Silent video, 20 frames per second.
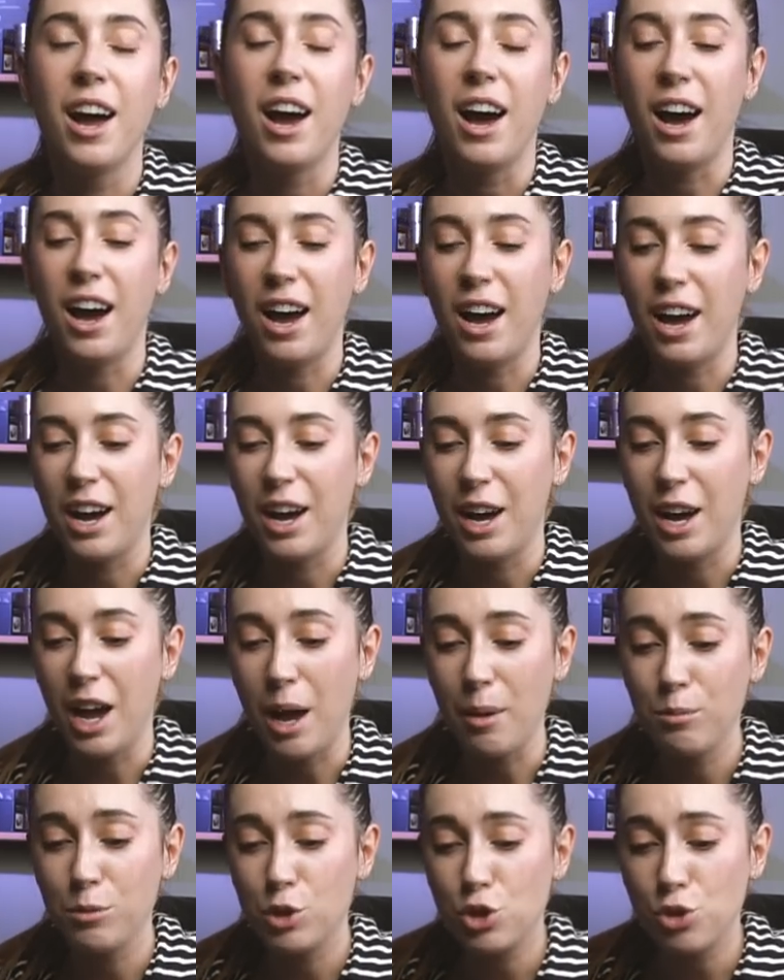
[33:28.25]
Uh,
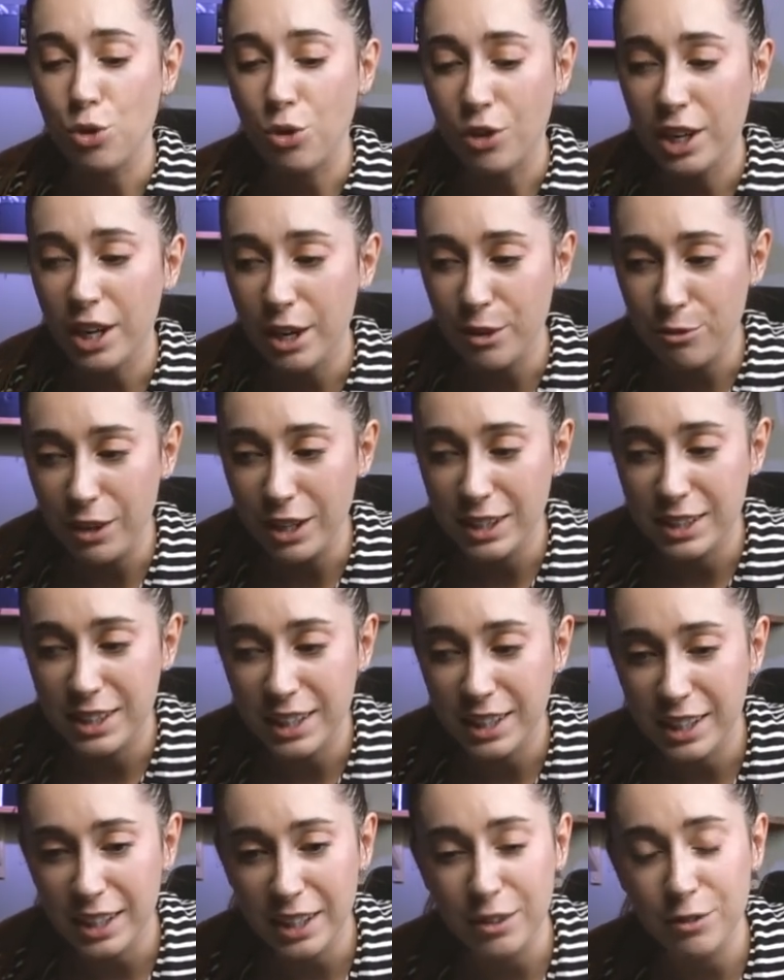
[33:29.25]
I'm sorry if I
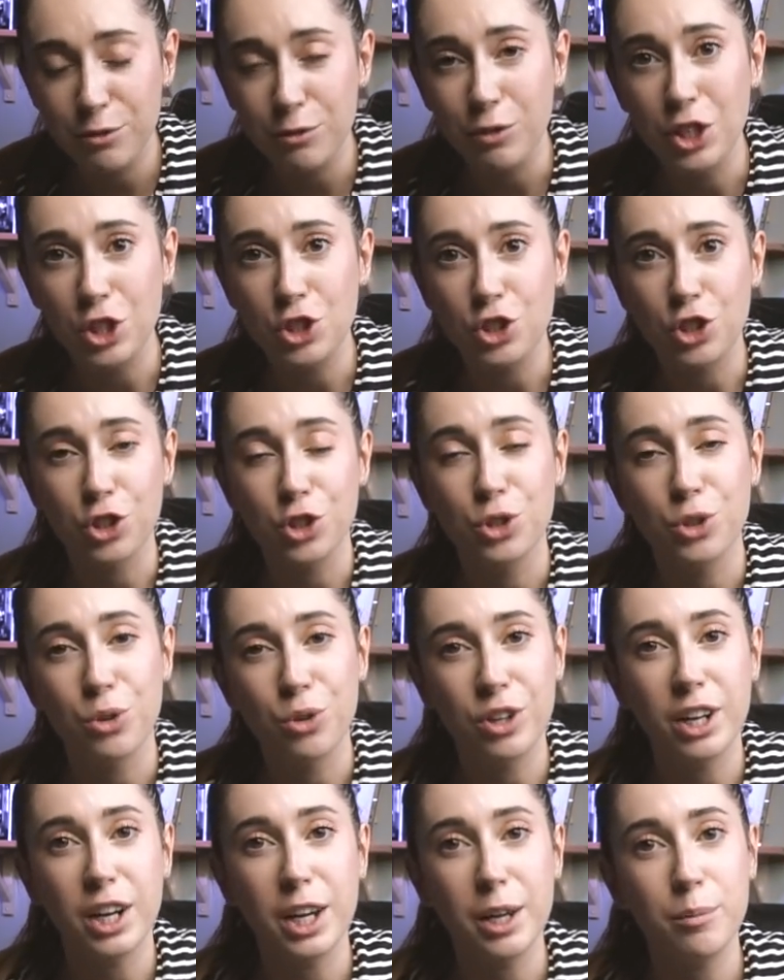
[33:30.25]
didn't feature
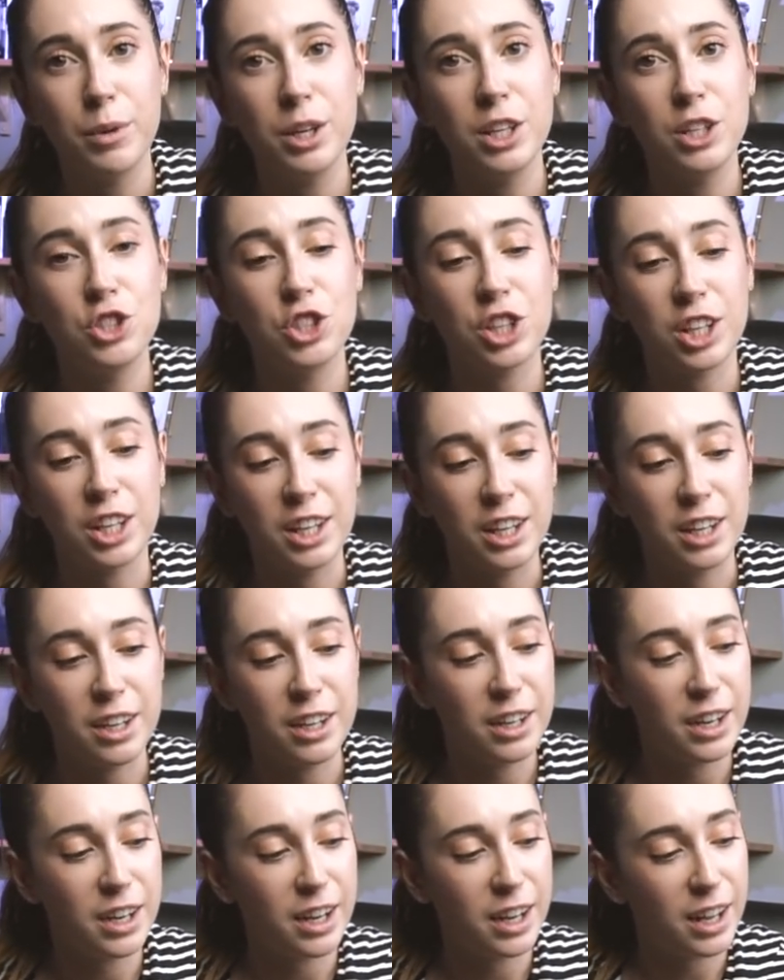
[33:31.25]
your image
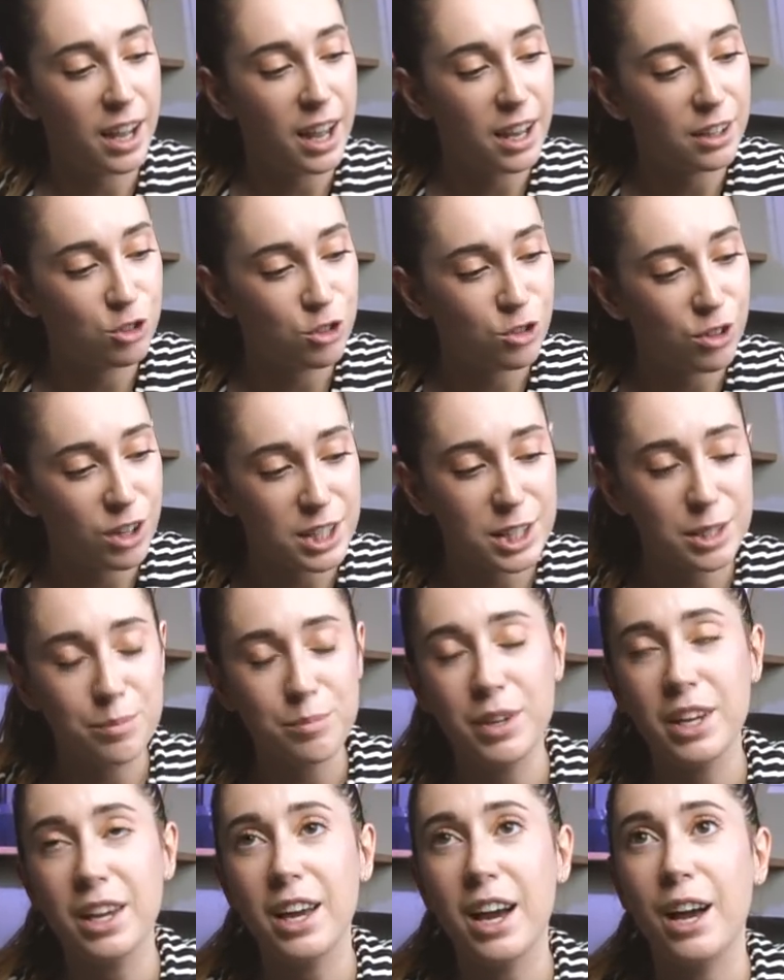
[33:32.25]
here. Trust
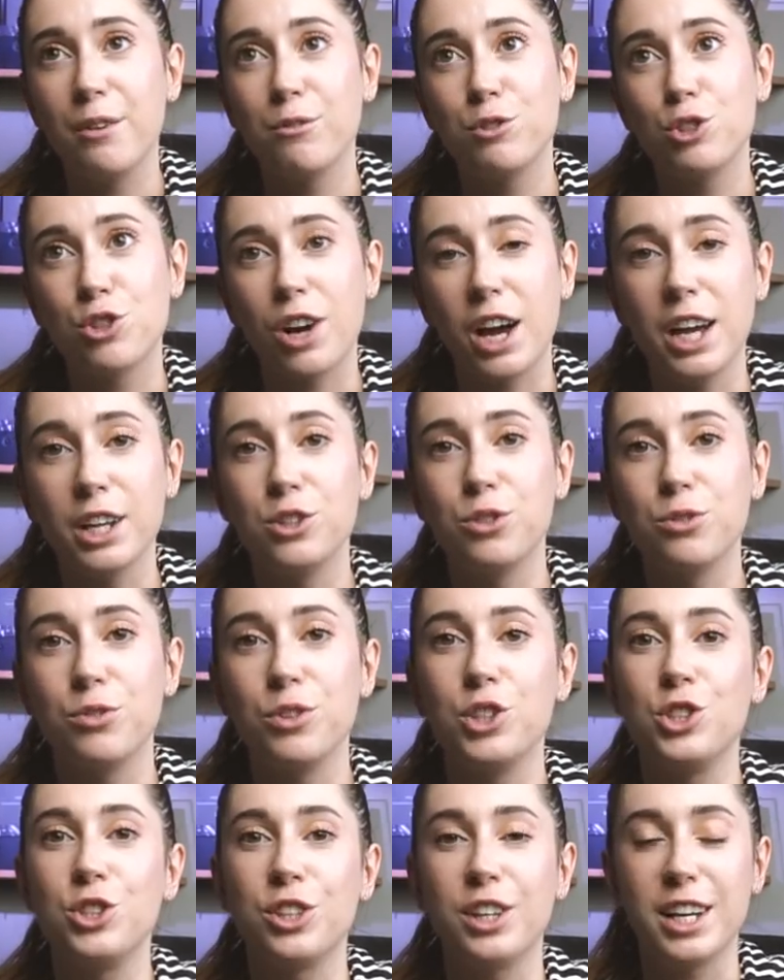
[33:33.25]
me, I've tried to
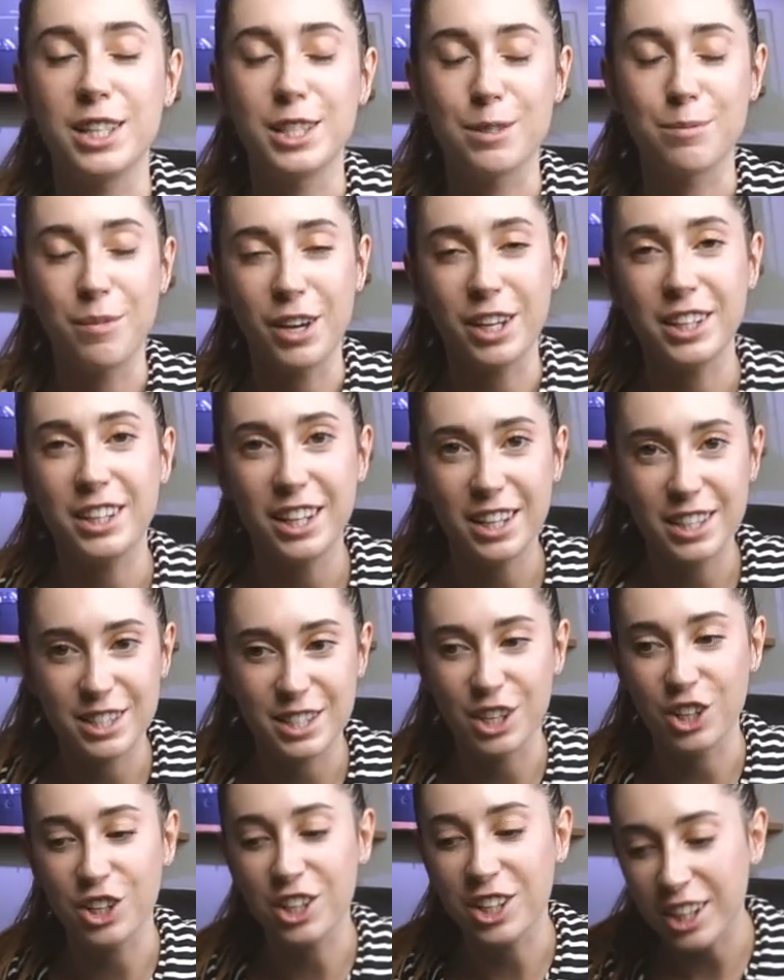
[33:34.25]
feature as many as
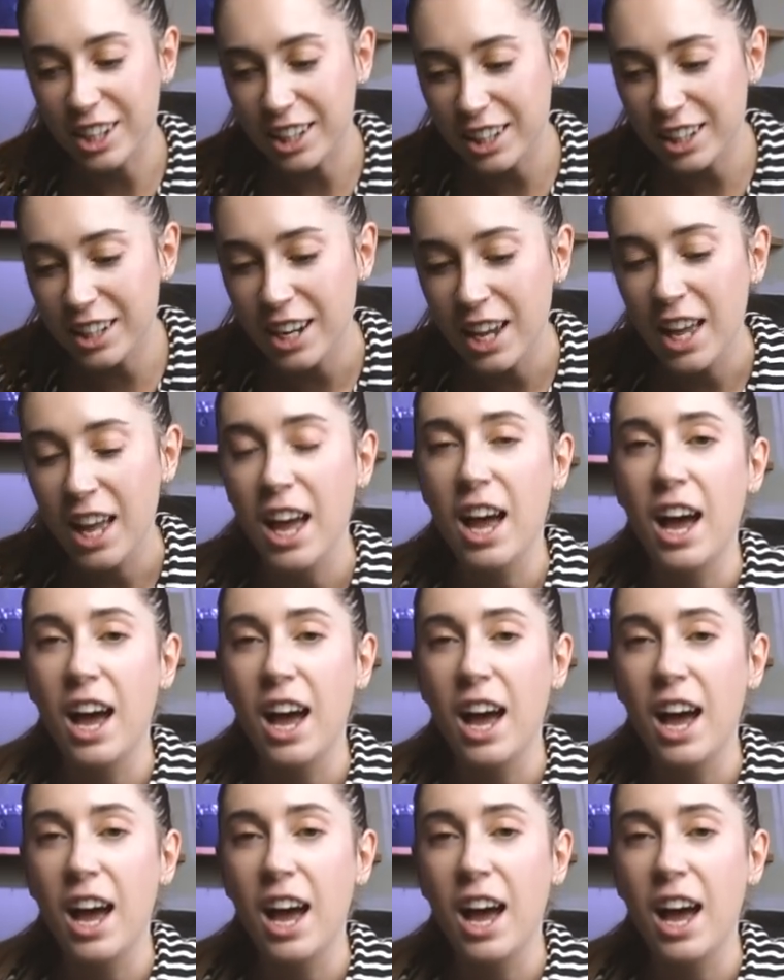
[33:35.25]
I could.